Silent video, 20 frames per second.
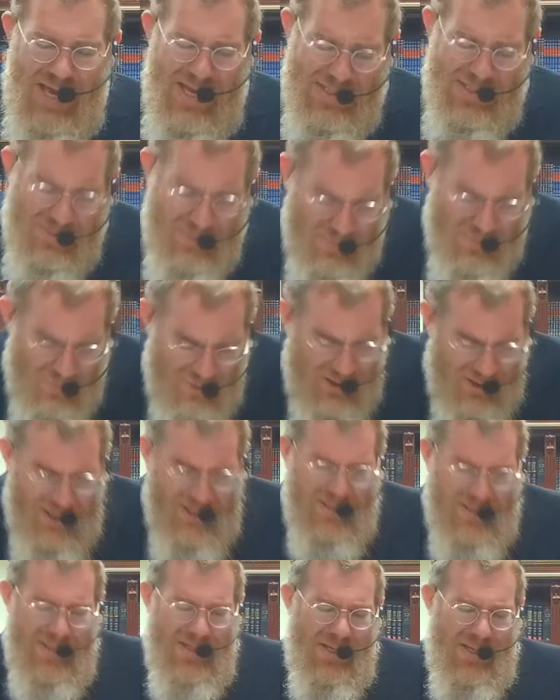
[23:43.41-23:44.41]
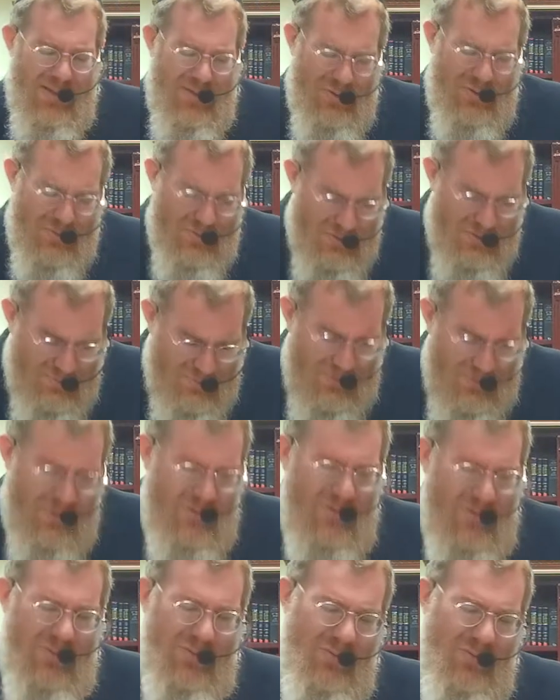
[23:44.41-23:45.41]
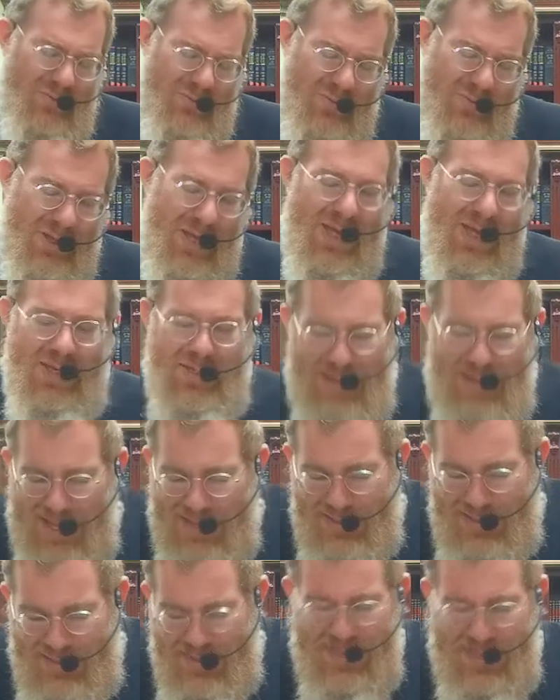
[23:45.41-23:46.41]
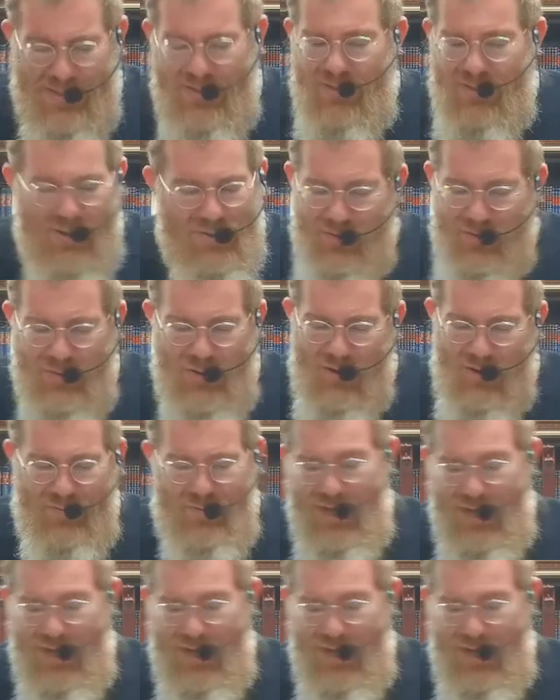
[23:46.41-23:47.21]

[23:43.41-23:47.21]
So why did HaKadosh Baruch Hu not send another Navi? He